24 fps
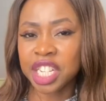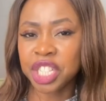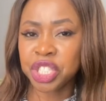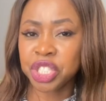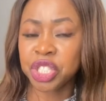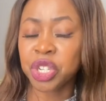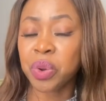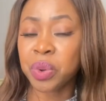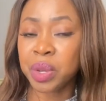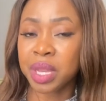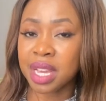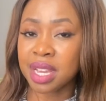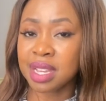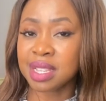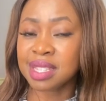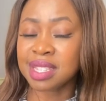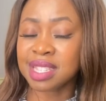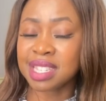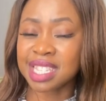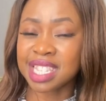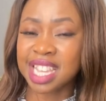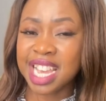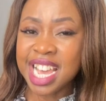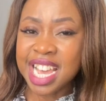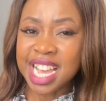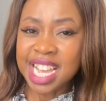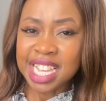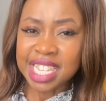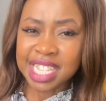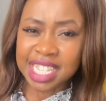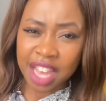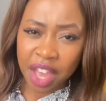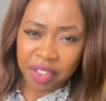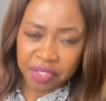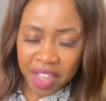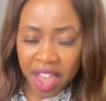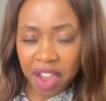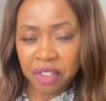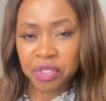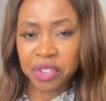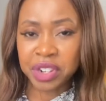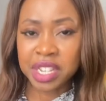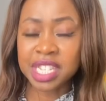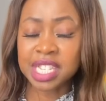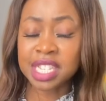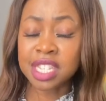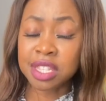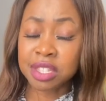showcases South
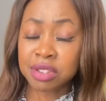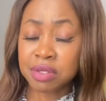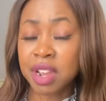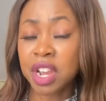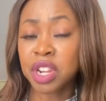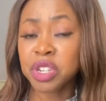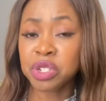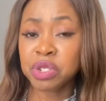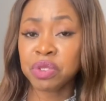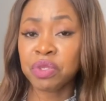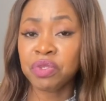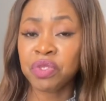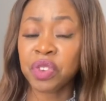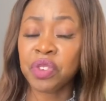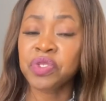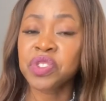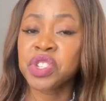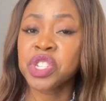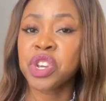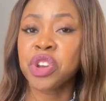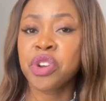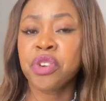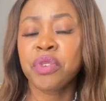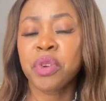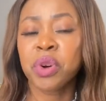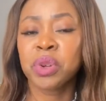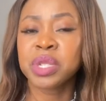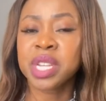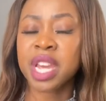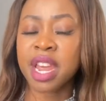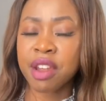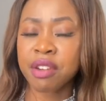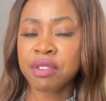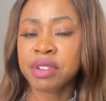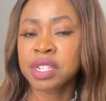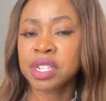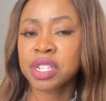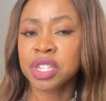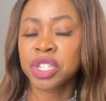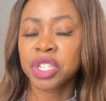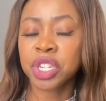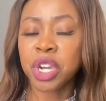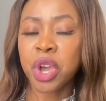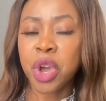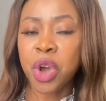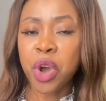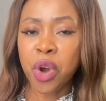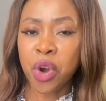Africa's 350-year-old
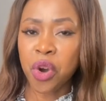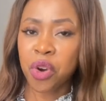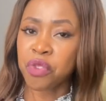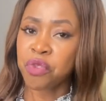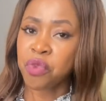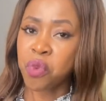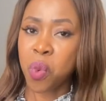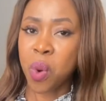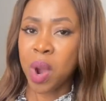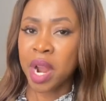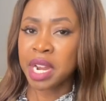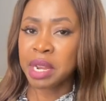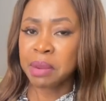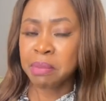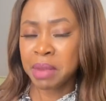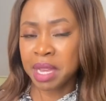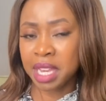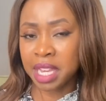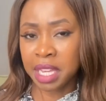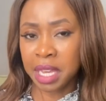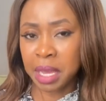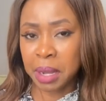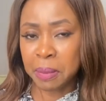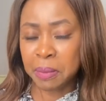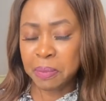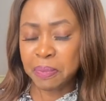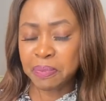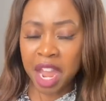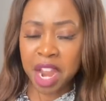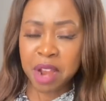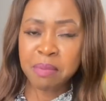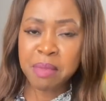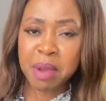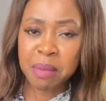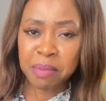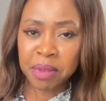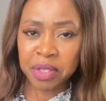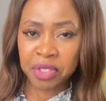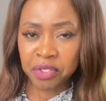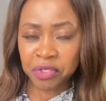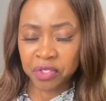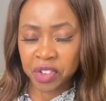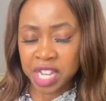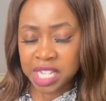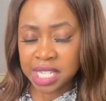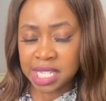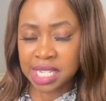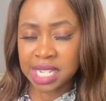heritage of winemaking. I remember the
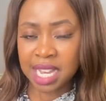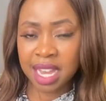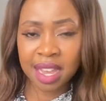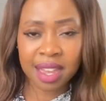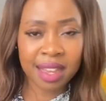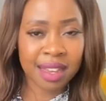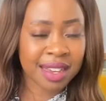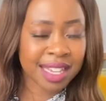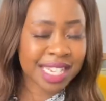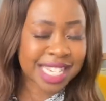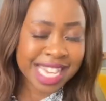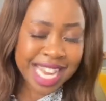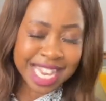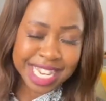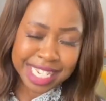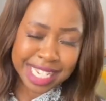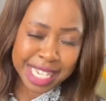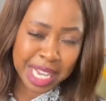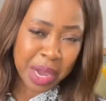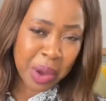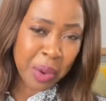first day attending